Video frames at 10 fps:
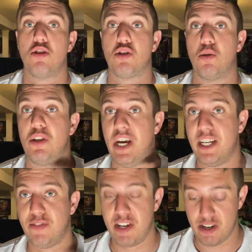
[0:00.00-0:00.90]
So
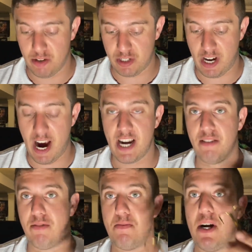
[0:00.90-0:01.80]
today's video is kind
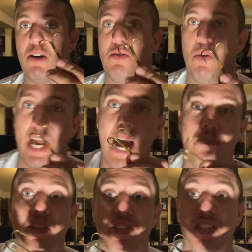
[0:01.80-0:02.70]
of about what
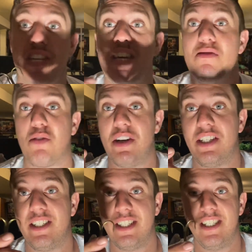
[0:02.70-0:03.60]
happened to Steve
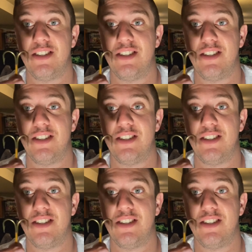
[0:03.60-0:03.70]
recently.